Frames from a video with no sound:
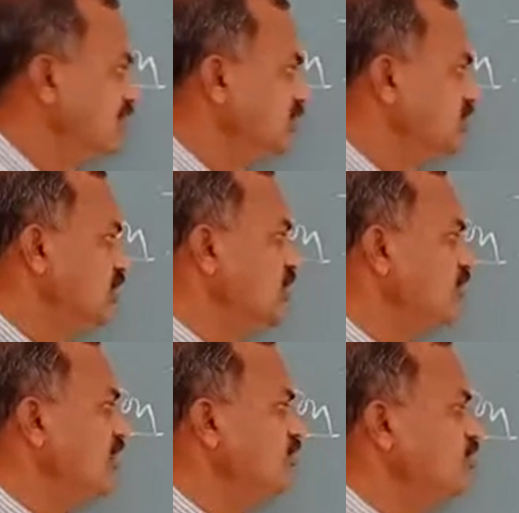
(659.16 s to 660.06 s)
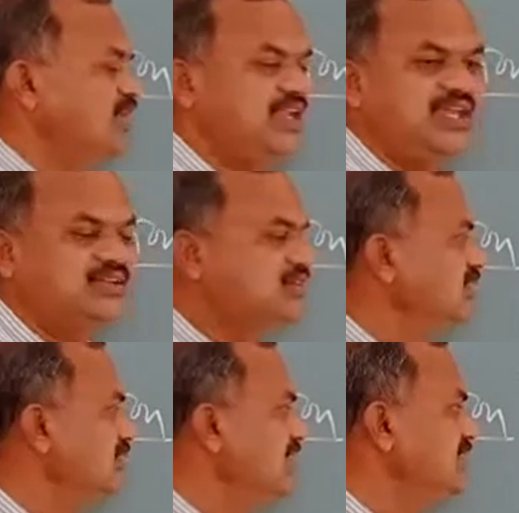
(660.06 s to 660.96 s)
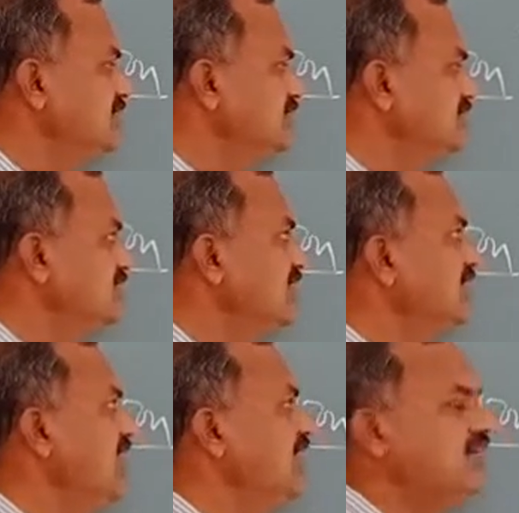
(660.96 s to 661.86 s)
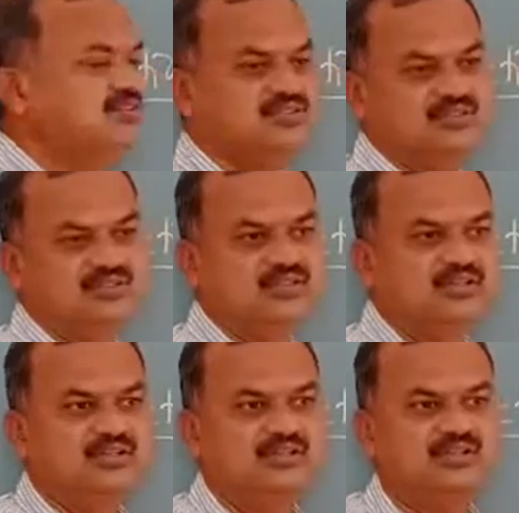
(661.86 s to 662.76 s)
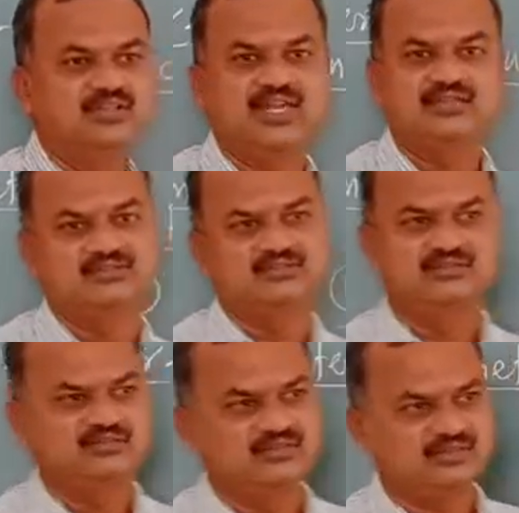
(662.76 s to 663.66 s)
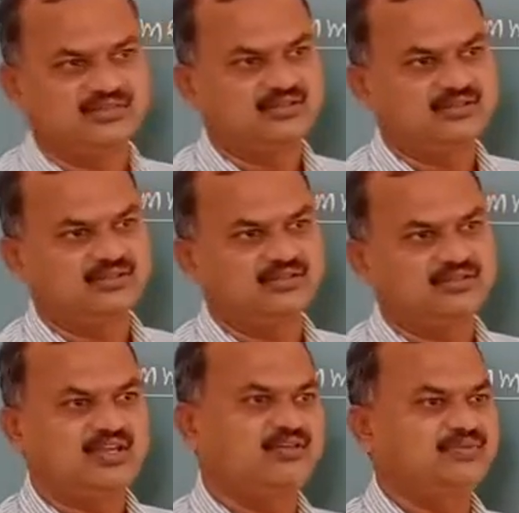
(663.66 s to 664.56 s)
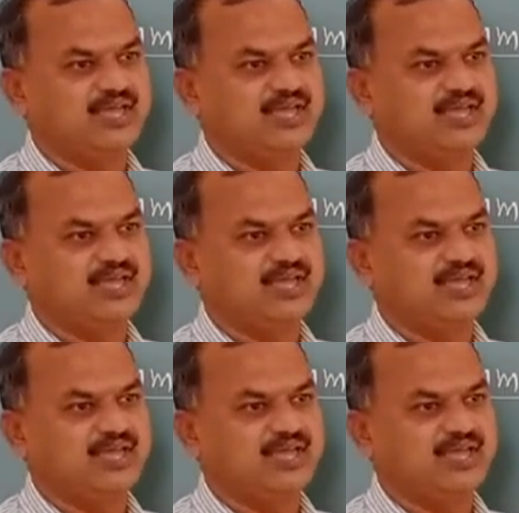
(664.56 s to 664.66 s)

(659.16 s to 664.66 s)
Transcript: So we have to connect that shunt across that coil of